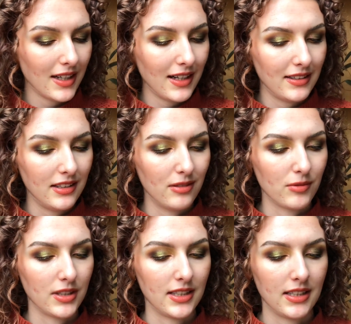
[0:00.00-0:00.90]
didn't
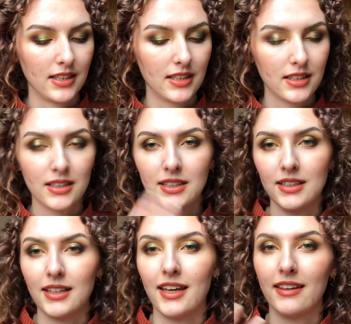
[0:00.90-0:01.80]
really...
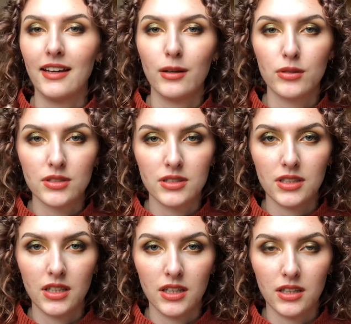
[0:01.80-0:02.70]
Again, I was
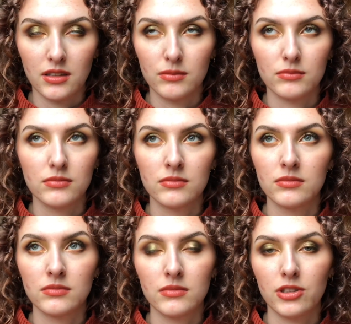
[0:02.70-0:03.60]

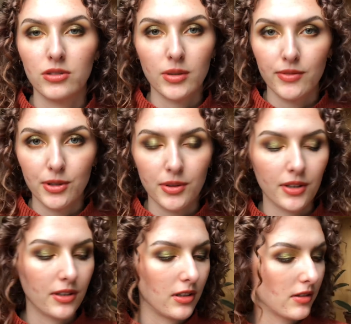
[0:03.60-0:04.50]
reviewing
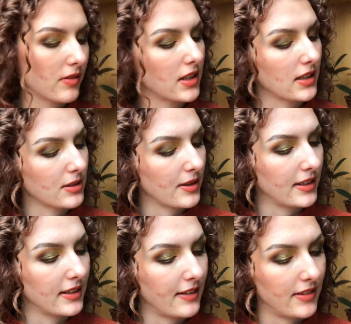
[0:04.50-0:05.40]
a lot of things, so I
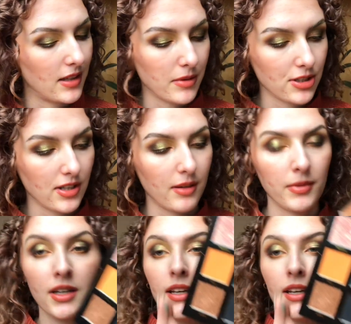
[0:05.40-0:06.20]
didn't have that much time,